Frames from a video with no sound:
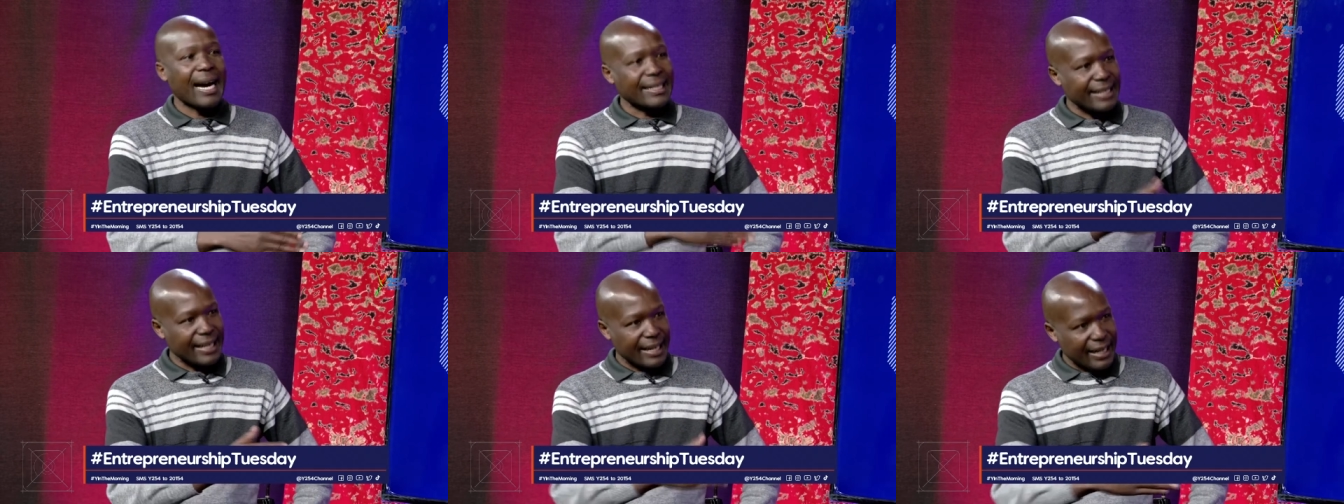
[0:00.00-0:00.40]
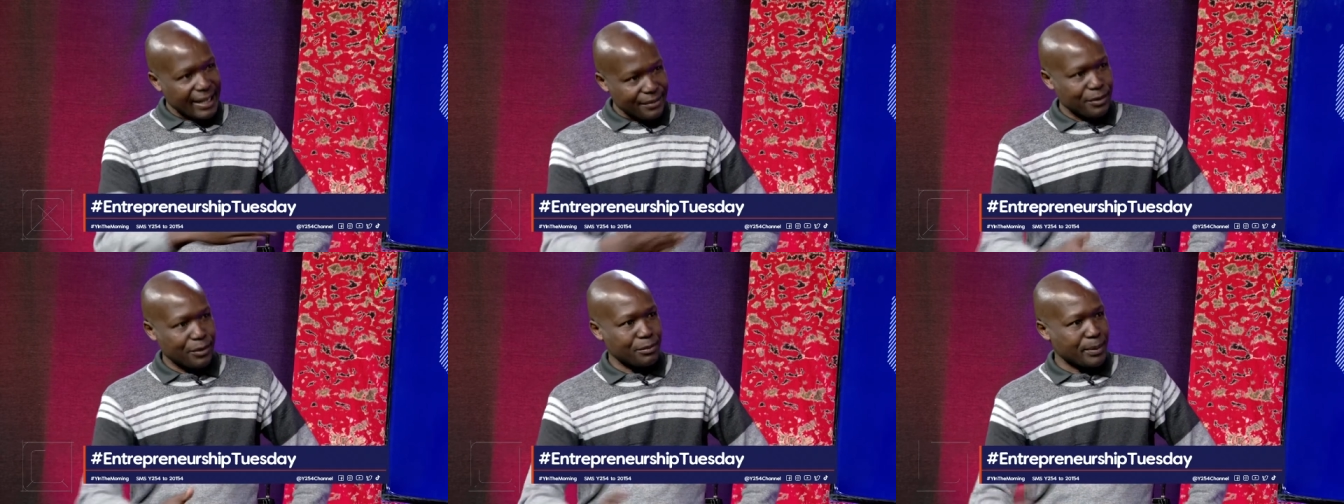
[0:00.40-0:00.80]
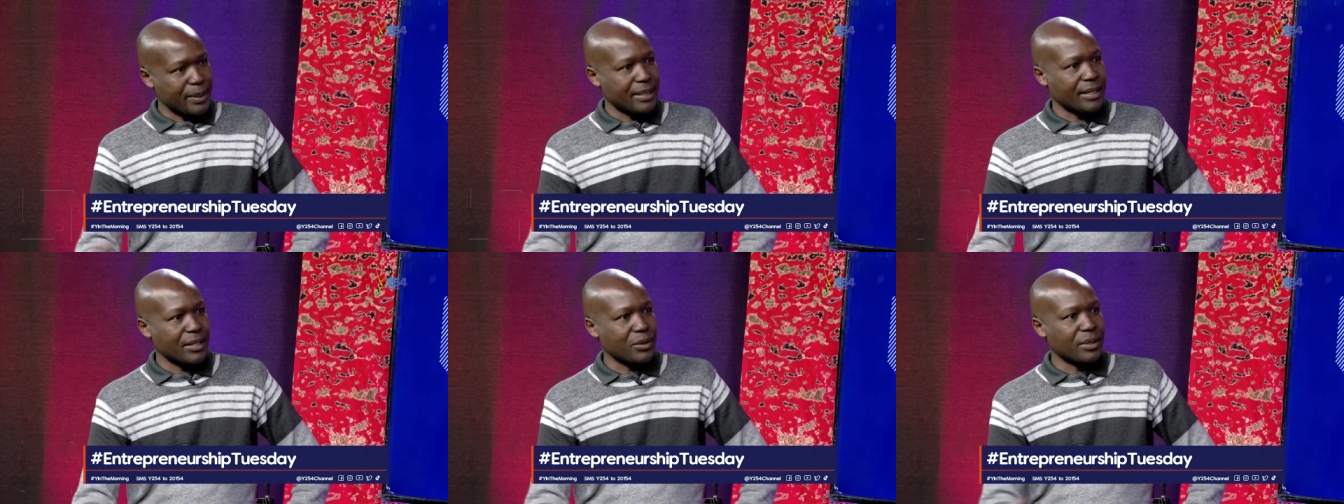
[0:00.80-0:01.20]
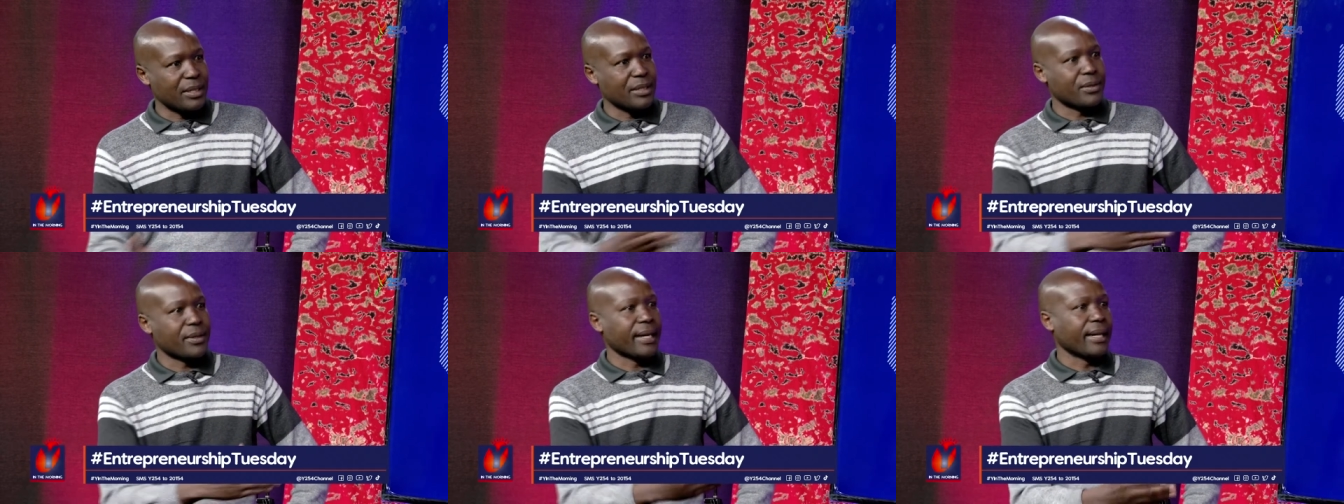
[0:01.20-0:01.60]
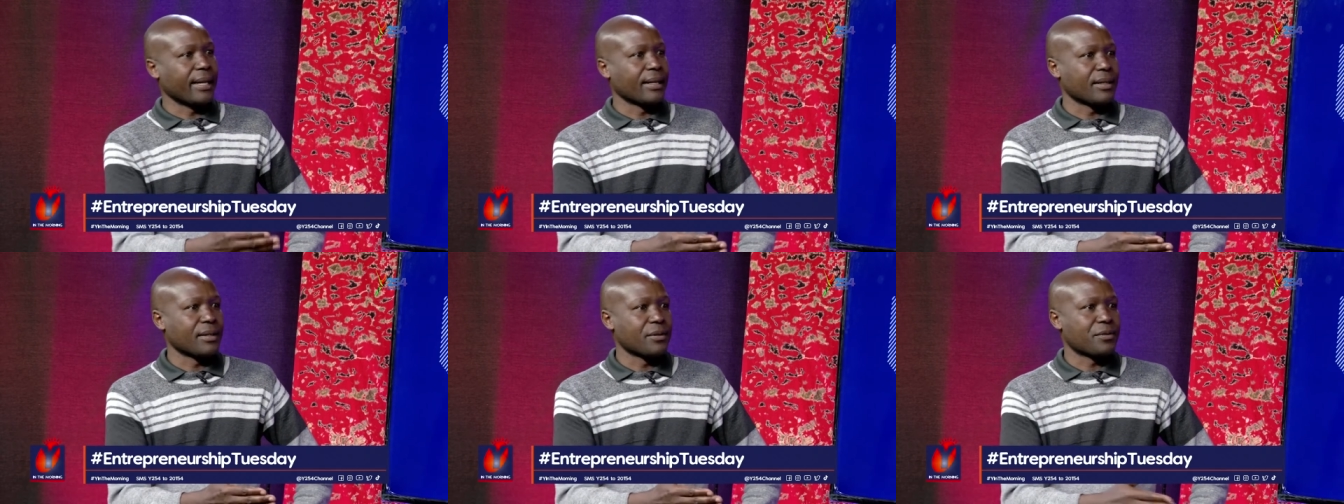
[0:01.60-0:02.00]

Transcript: At end level of business, you need training.